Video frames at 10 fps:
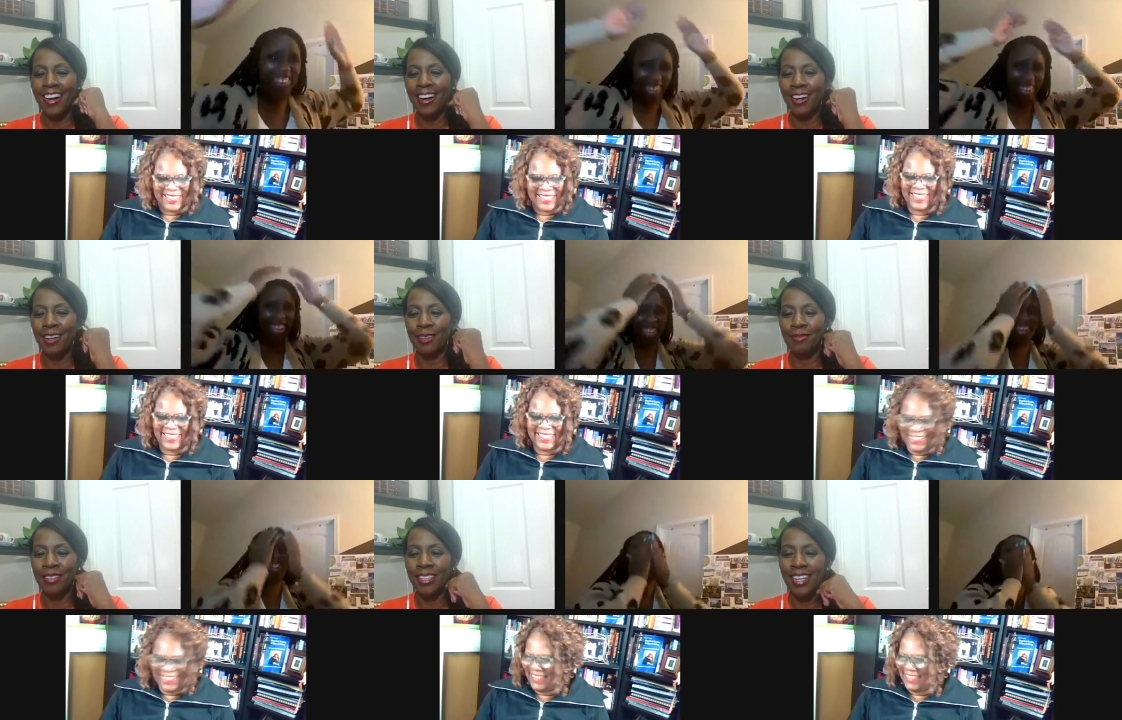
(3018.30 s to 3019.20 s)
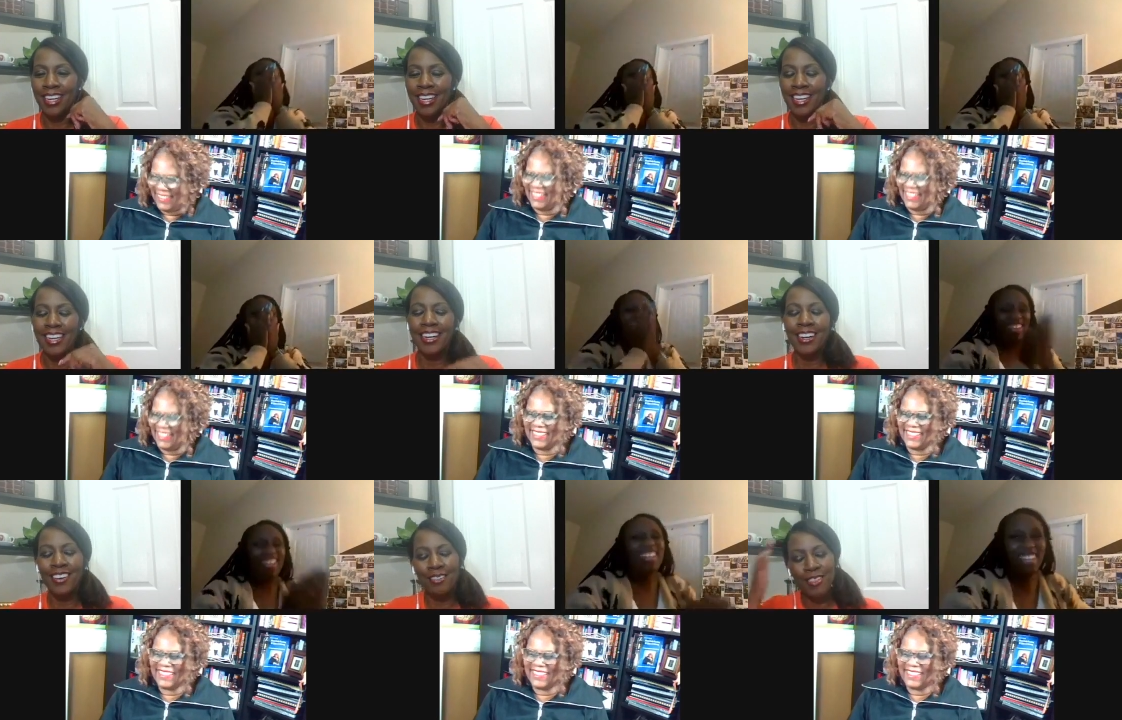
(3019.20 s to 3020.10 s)
Speaker 1: um,
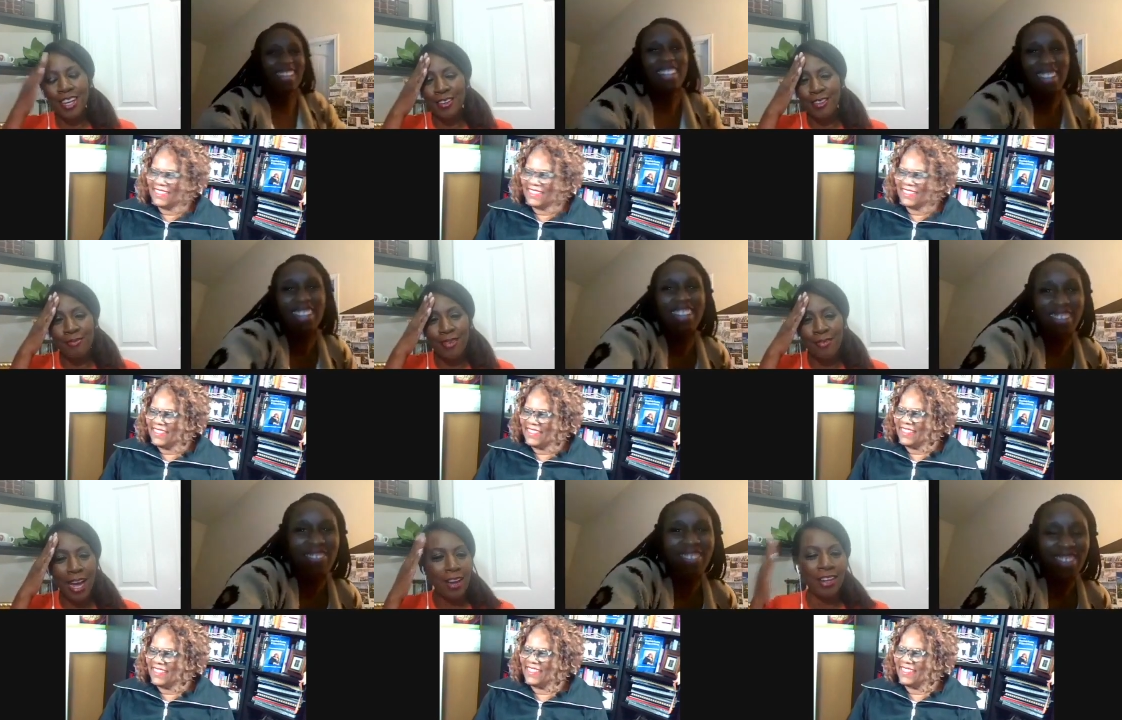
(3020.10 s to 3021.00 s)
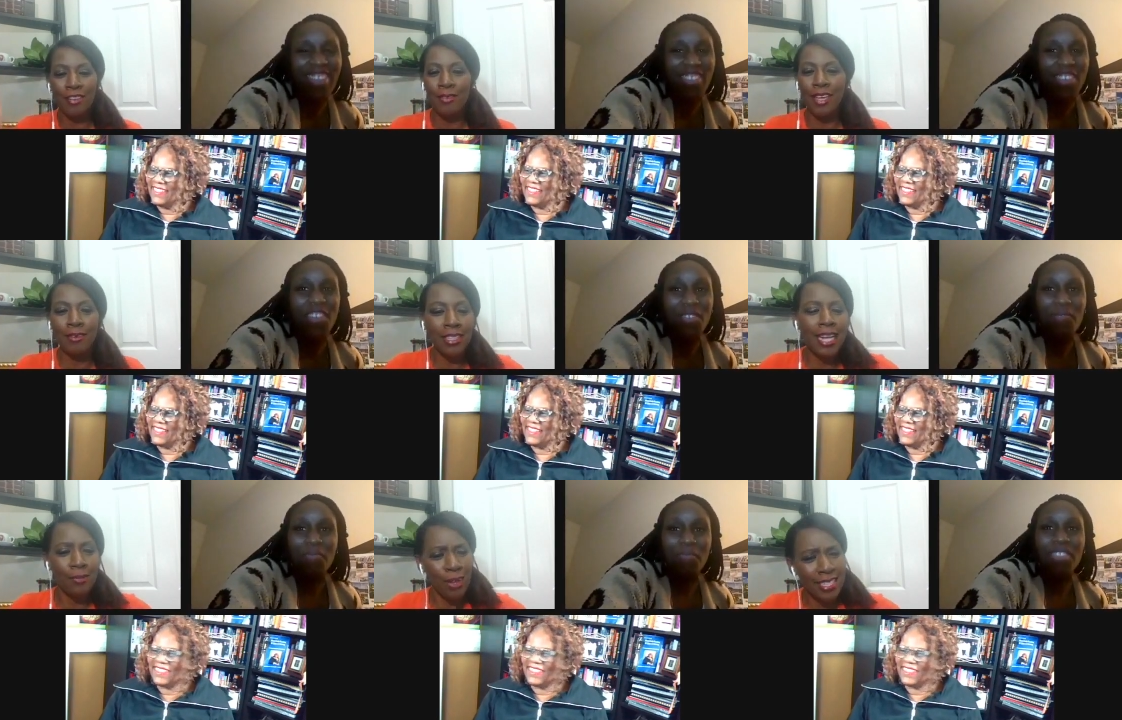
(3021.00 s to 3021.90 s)
oh, I'm trying to remember. I don't even. He was
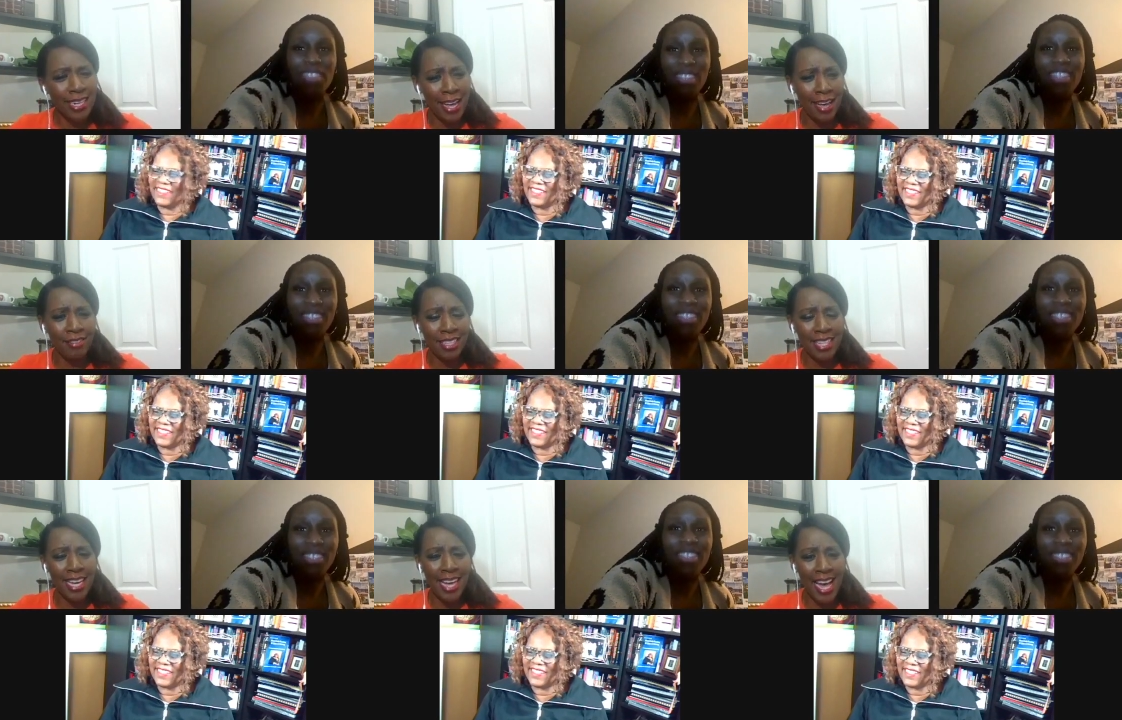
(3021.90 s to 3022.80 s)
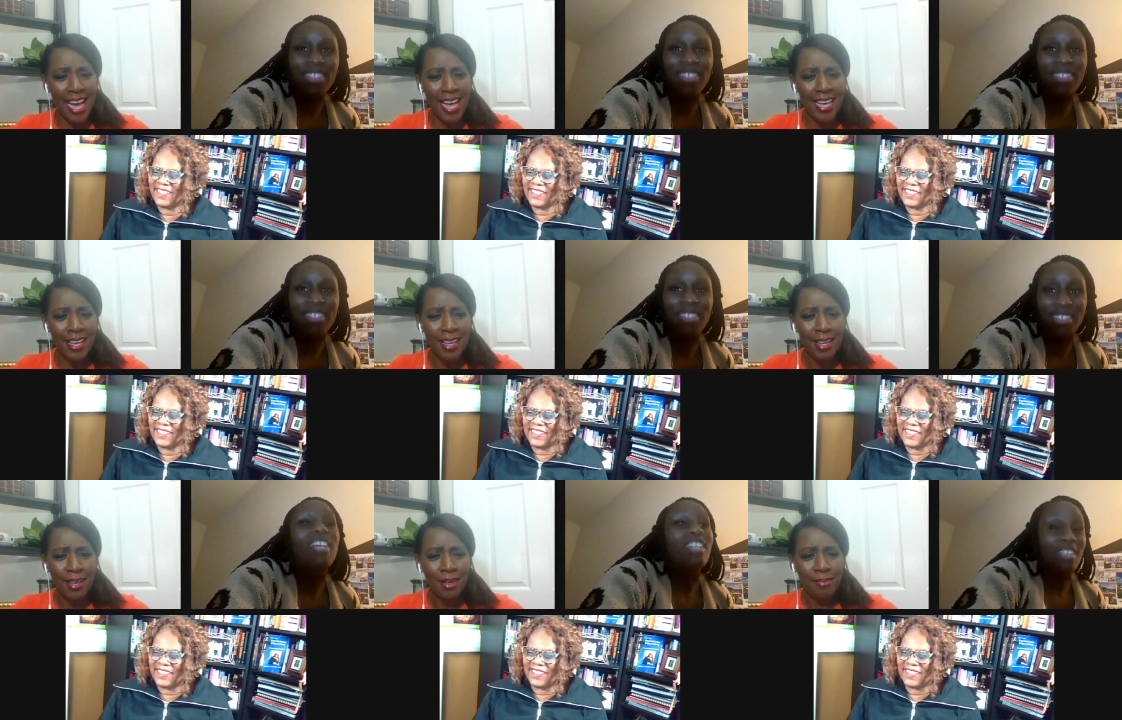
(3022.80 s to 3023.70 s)
like, wasn't he a heavy set guy?
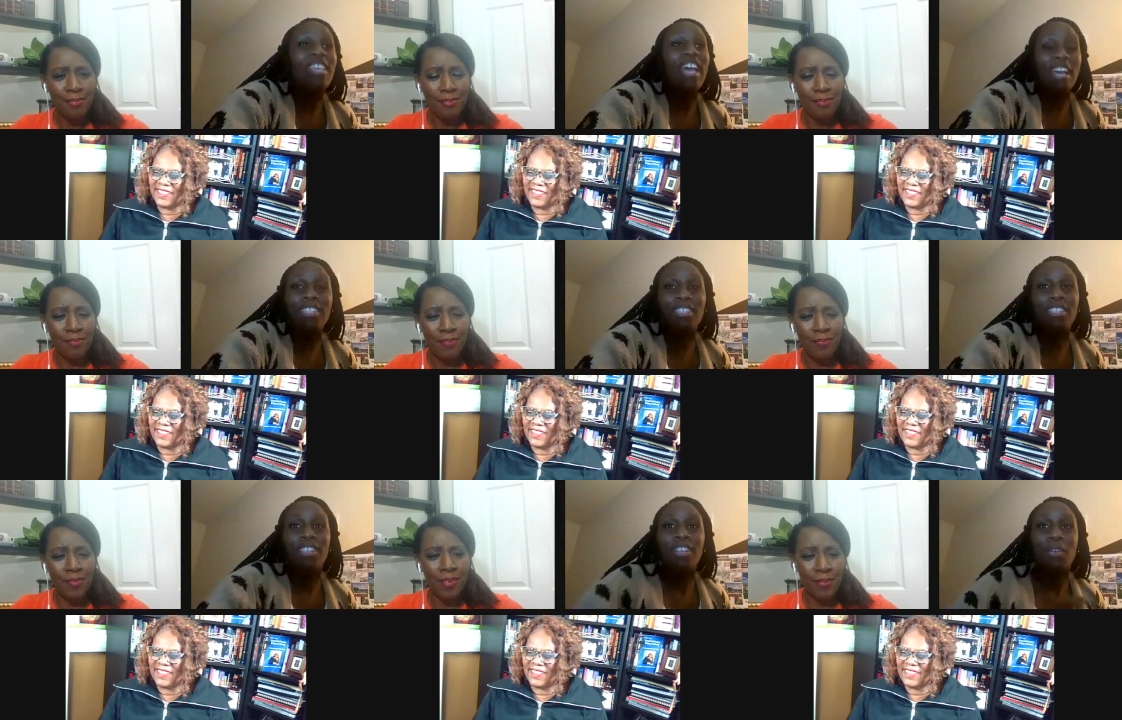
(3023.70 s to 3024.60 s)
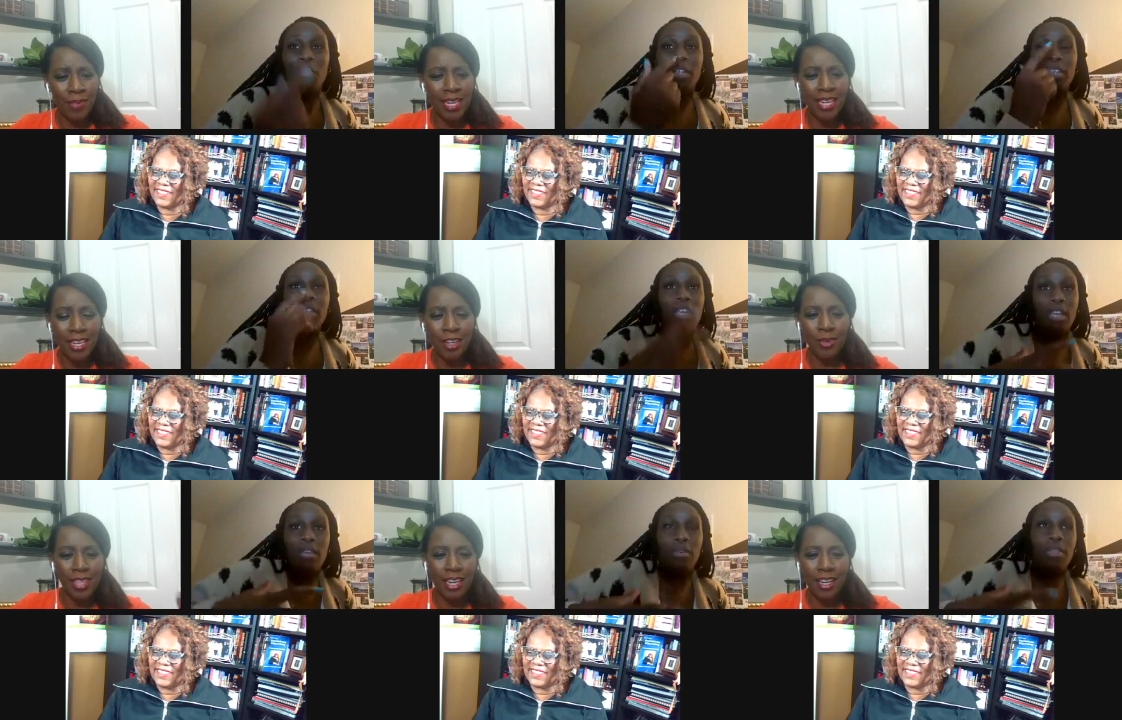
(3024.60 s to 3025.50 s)
Yes, big heel
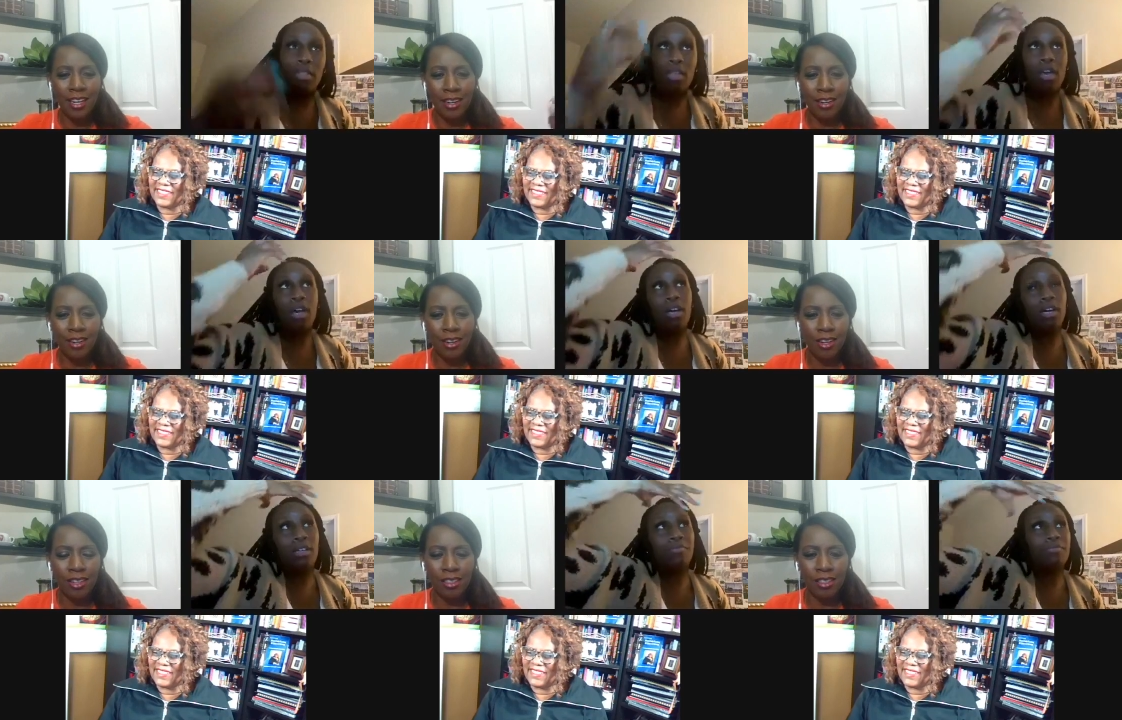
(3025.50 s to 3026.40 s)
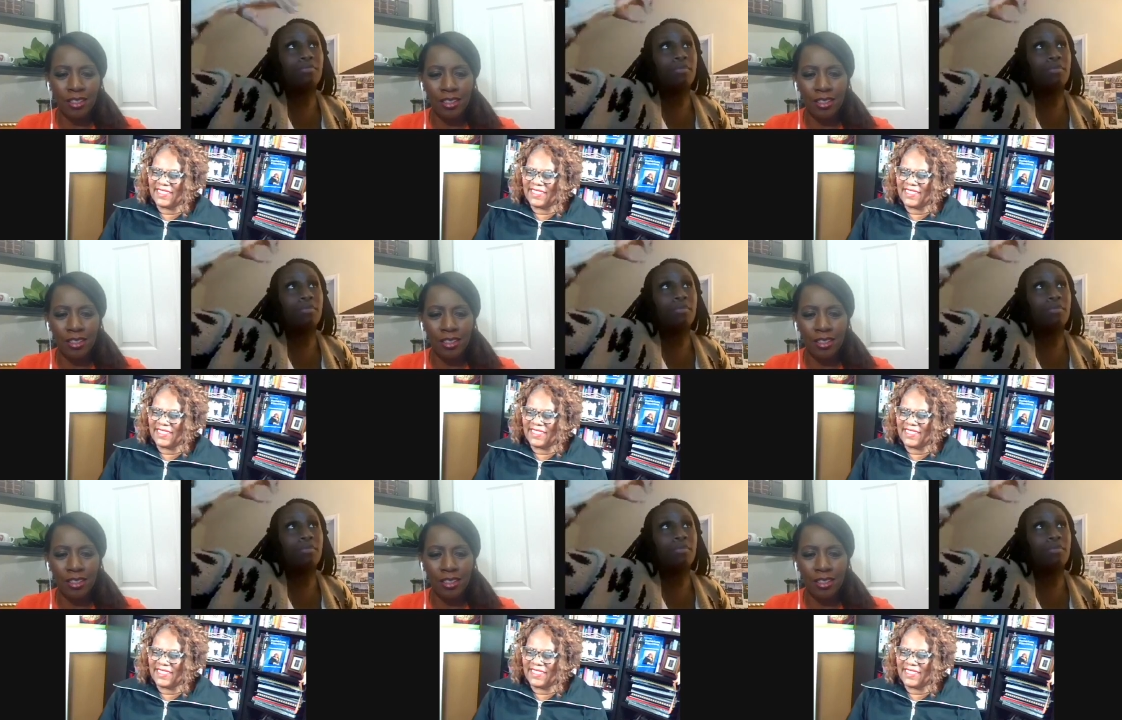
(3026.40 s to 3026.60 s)
with that uh,